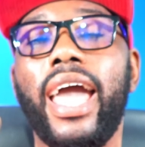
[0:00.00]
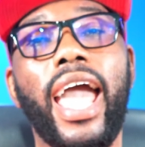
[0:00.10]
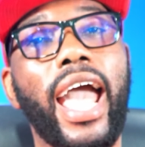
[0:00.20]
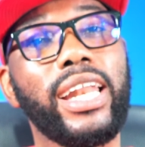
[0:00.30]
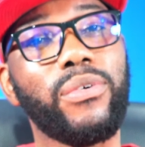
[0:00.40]

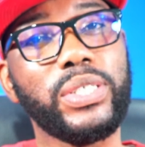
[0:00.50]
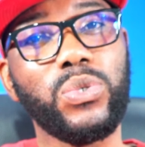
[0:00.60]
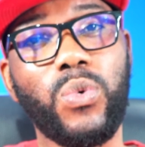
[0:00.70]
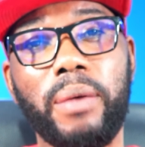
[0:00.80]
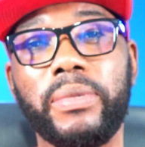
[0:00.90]
And the
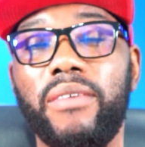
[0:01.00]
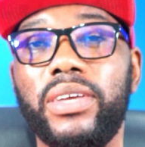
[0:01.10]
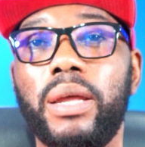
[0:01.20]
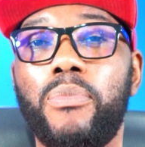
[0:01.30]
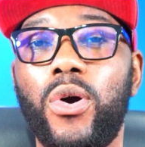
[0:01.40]
reason why I'm
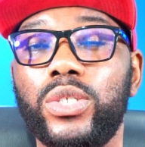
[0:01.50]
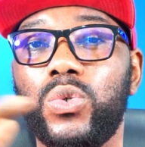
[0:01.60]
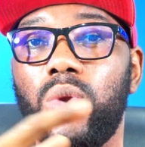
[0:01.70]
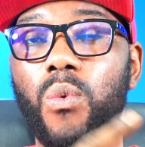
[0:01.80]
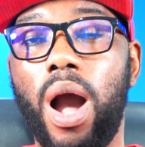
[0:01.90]
giving the point
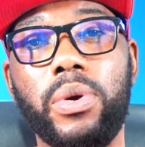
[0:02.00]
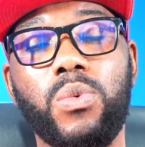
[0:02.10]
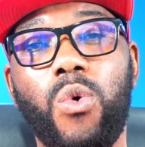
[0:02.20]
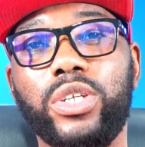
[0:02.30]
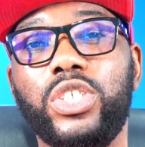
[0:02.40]
to the Huawei
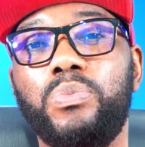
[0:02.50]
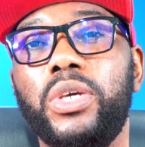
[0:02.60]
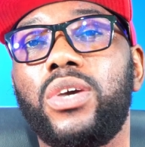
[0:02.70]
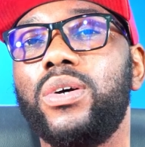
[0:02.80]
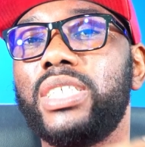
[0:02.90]
watch is
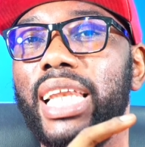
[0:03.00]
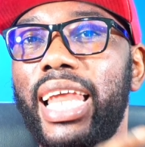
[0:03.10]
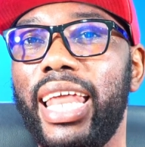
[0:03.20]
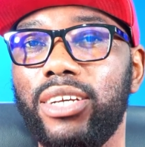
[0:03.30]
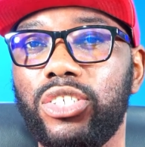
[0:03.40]
because
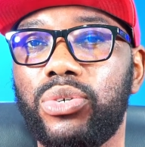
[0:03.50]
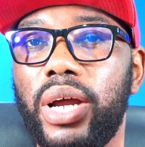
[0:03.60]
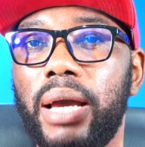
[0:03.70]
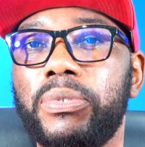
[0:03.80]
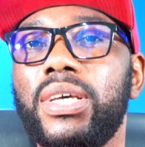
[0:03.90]
leather
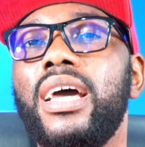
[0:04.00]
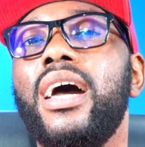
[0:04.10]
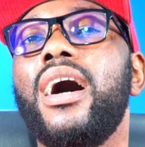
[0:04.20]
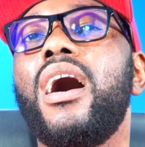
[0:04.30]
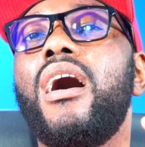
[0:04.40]
straps
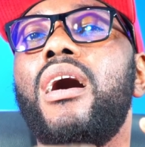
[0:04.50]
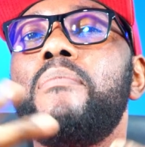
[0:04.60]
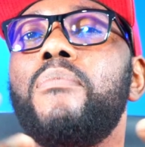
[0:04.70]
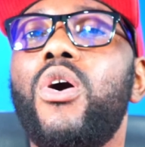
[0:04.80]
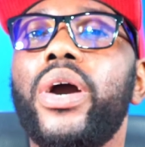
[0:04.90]
are
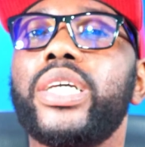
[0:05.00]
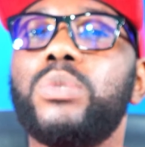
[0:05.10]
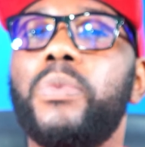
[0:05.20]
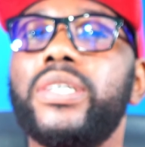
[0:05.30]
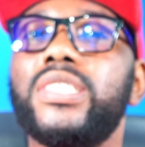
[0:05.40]
more
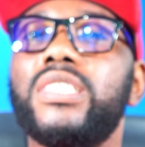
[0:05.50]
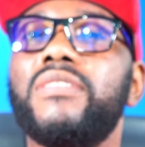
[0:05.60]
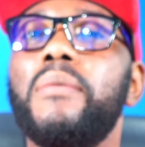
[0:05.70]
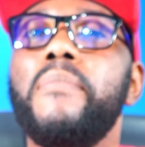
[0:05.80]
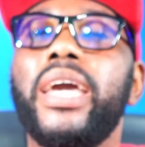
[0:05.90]
expensive.
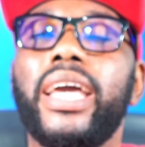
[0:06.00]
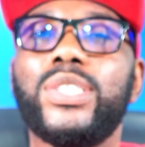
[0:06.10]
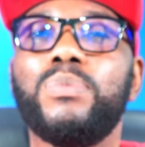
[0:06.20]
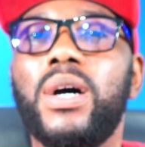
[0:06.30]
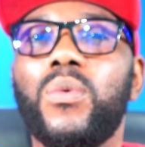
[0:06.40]
They make a
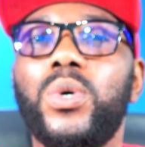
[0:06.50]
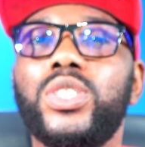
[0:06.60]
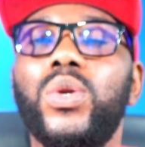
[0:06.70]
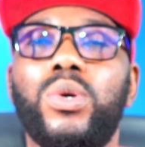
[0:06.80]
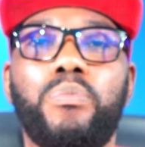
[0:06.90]

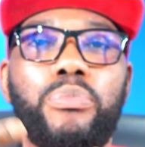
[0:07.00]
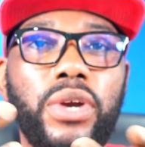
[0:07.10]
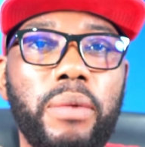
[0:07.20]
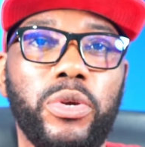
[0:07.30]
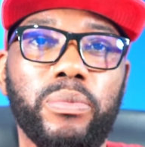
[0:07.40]
smartwatch look
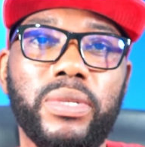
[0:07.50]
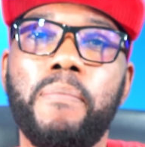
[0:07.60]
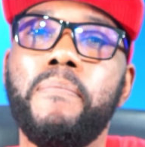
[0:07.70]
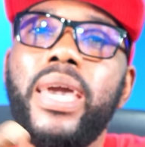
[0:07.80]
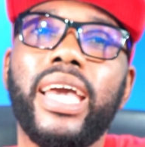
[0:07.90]
premium. They
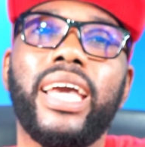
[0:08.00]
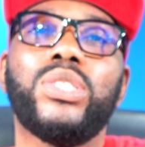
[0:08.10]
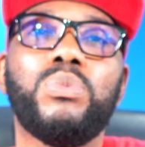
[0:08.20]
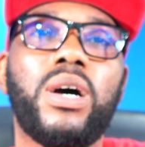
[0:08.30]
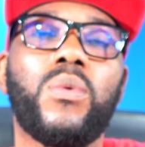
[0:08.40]
make a
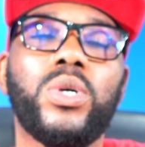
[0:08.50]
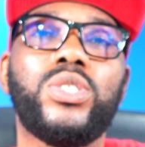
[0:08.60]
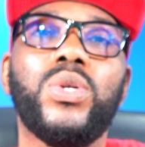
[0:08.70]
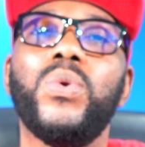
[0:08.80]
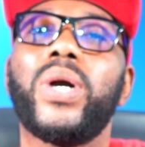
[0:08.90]
smartwatch
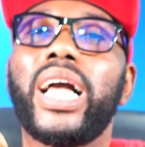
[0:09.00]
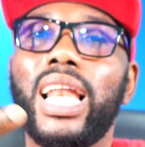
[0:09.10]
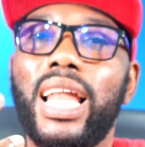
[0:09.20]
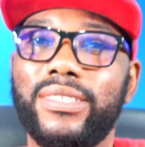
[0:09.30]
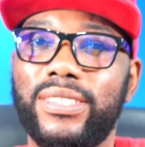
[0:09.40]
to look
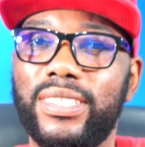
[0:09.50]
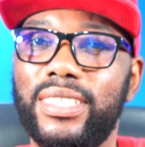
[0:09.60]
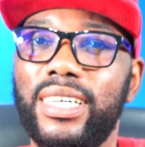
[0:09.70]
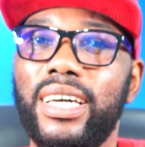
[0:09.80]
classy.